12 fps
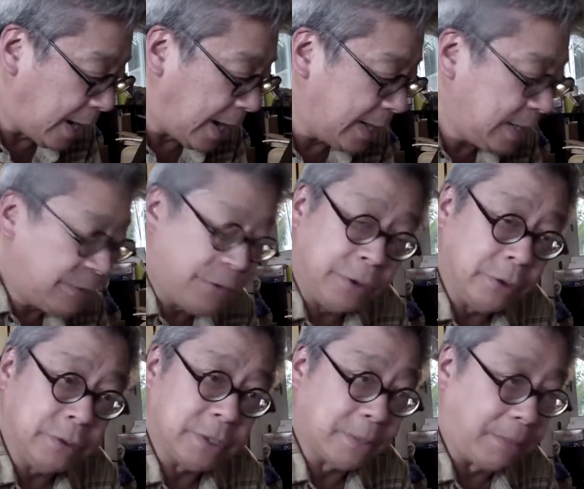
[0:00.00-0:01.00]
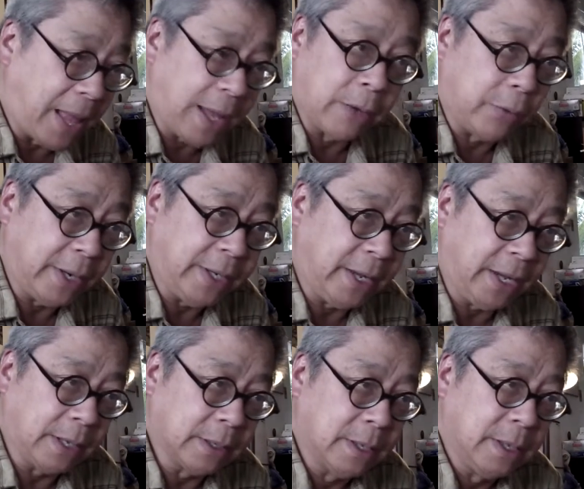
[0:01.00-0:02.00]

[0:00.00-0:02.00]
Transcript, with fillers: I never used a black and white Nate